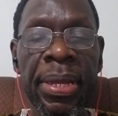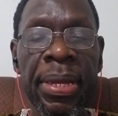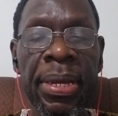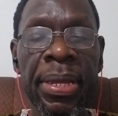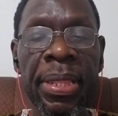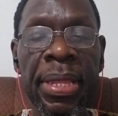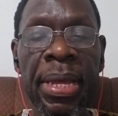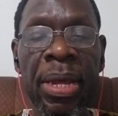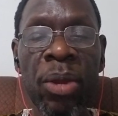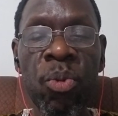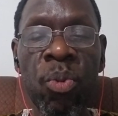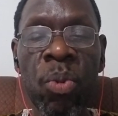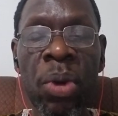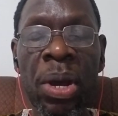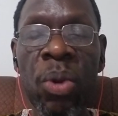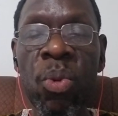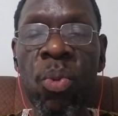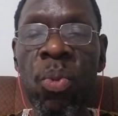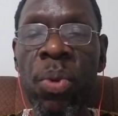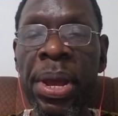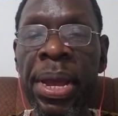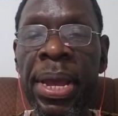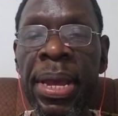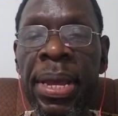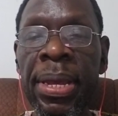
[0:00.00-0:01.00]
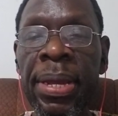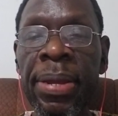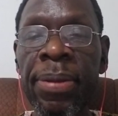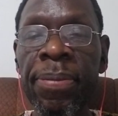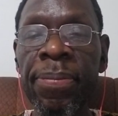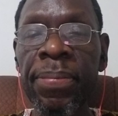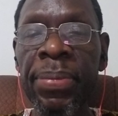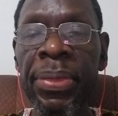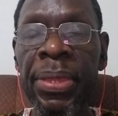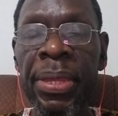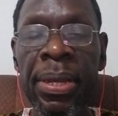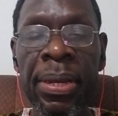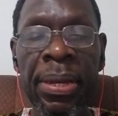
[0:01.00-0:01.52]
that one way
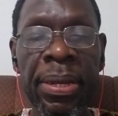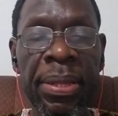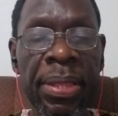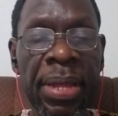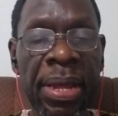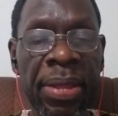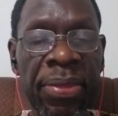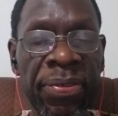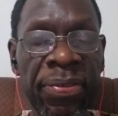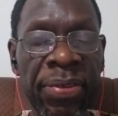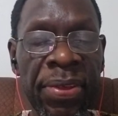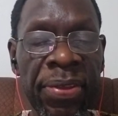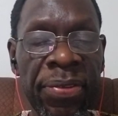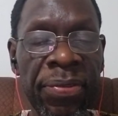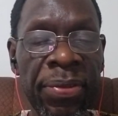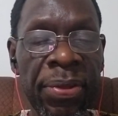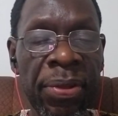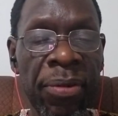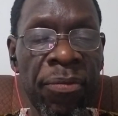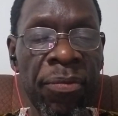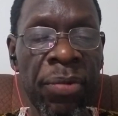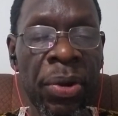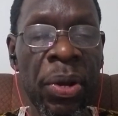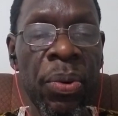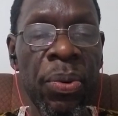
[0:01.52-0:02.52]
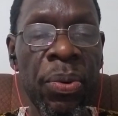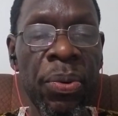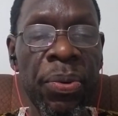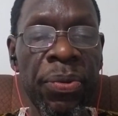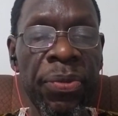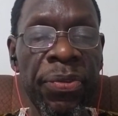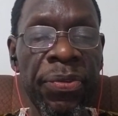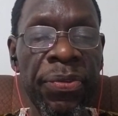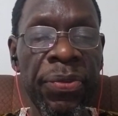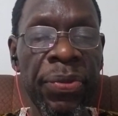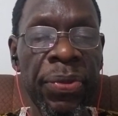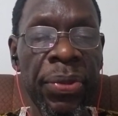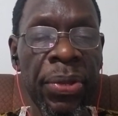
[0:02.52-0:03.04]
that Cecil
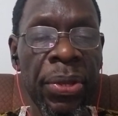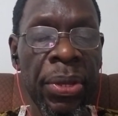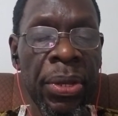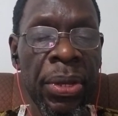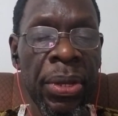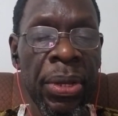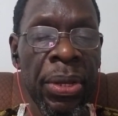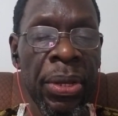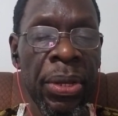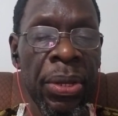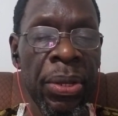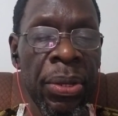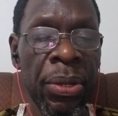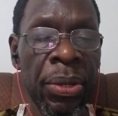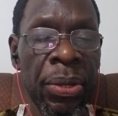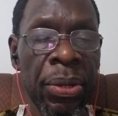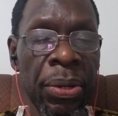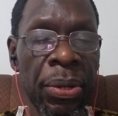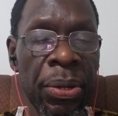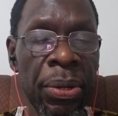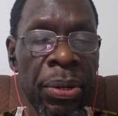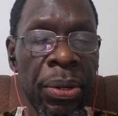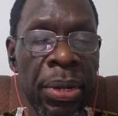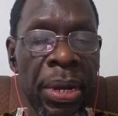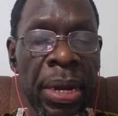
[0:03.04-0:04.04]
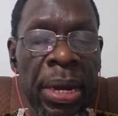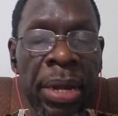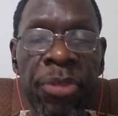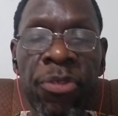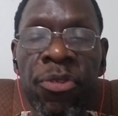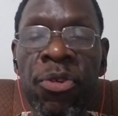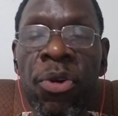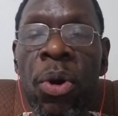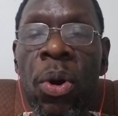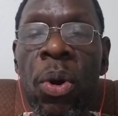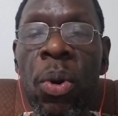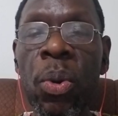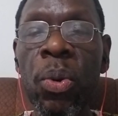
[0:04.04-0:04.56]
Rhodes could
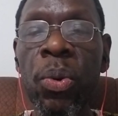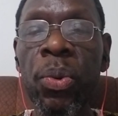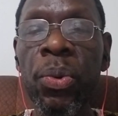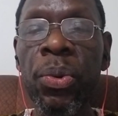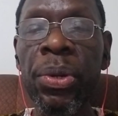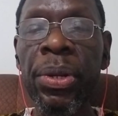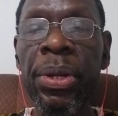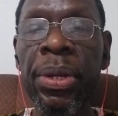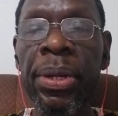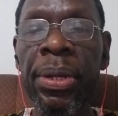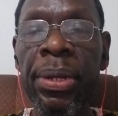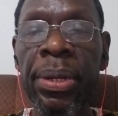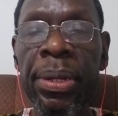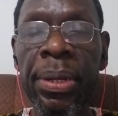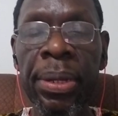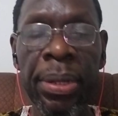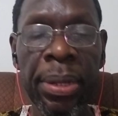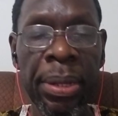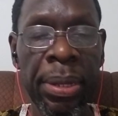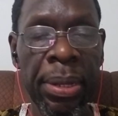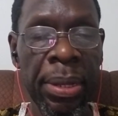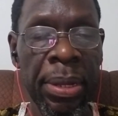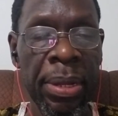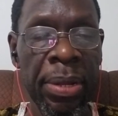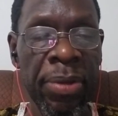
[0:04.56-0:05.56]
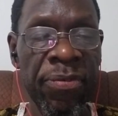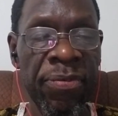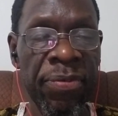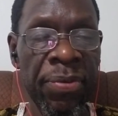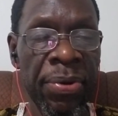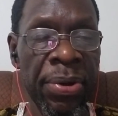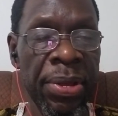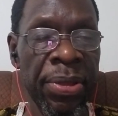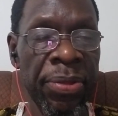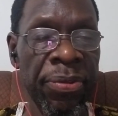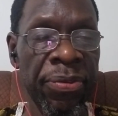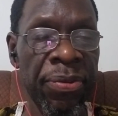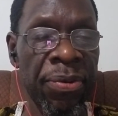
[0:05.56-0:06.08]
atone for
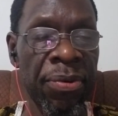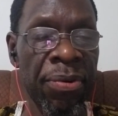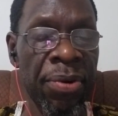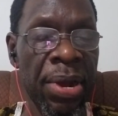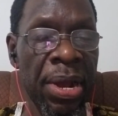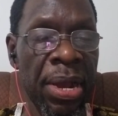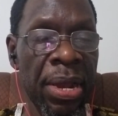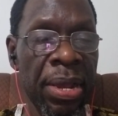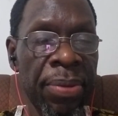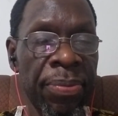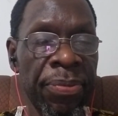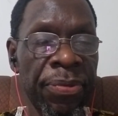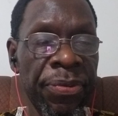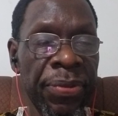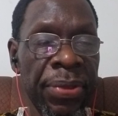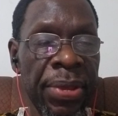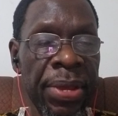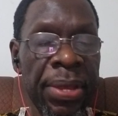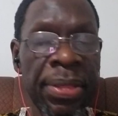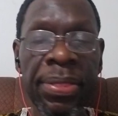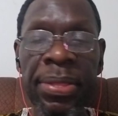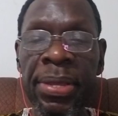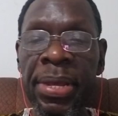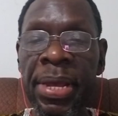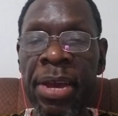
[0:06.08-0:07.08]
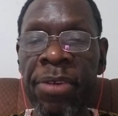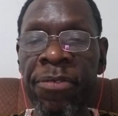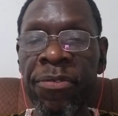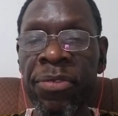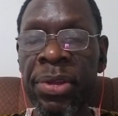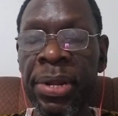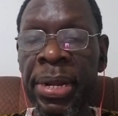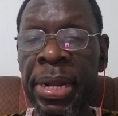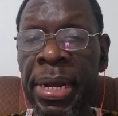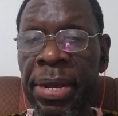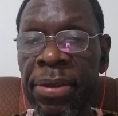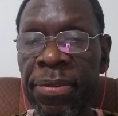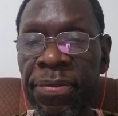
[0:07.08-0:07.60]
his crimes in the
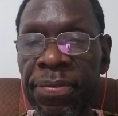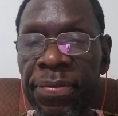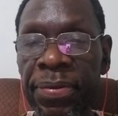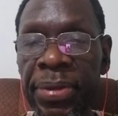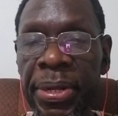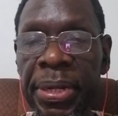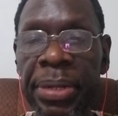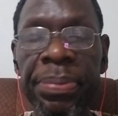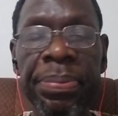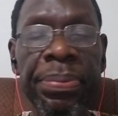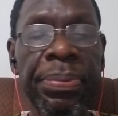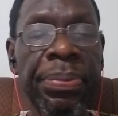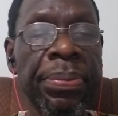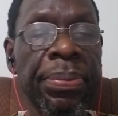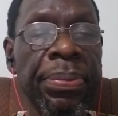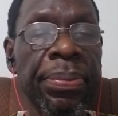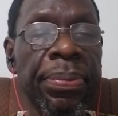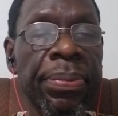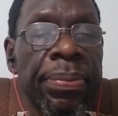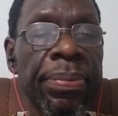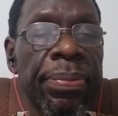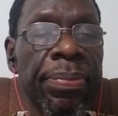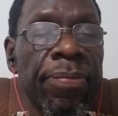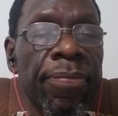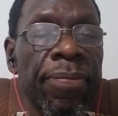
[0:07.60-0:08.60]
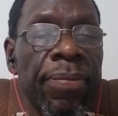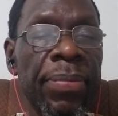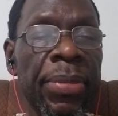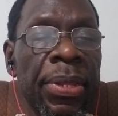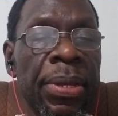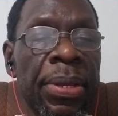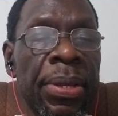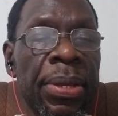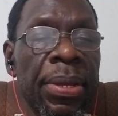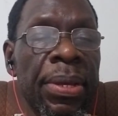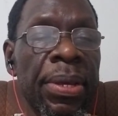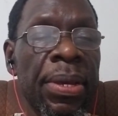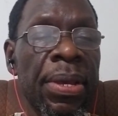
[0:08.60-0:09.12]
afterlife
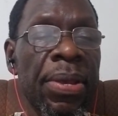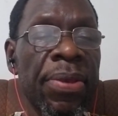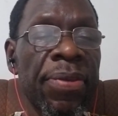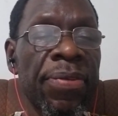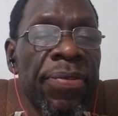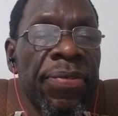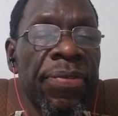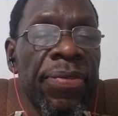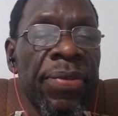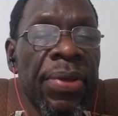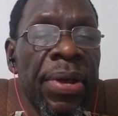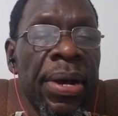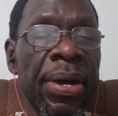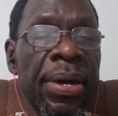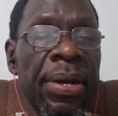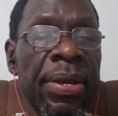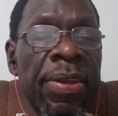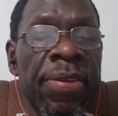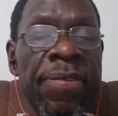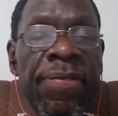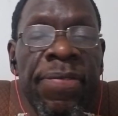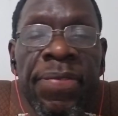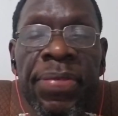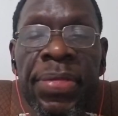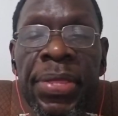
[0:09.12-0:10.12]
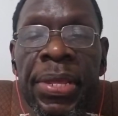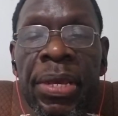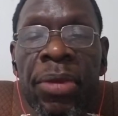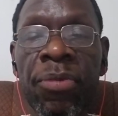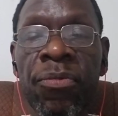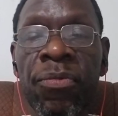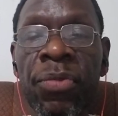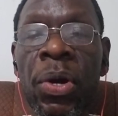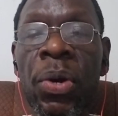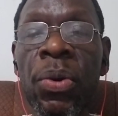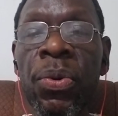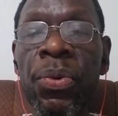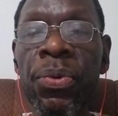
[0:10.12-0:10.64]
is if the
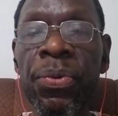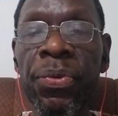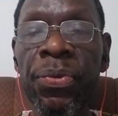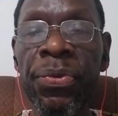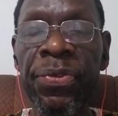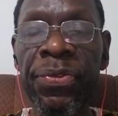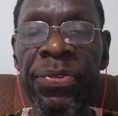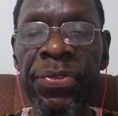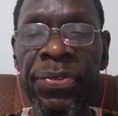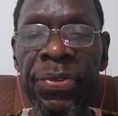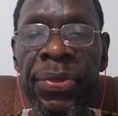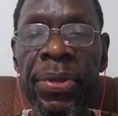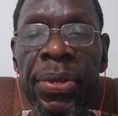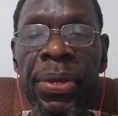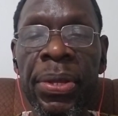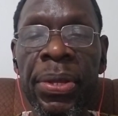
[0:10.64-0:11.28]
Rhodes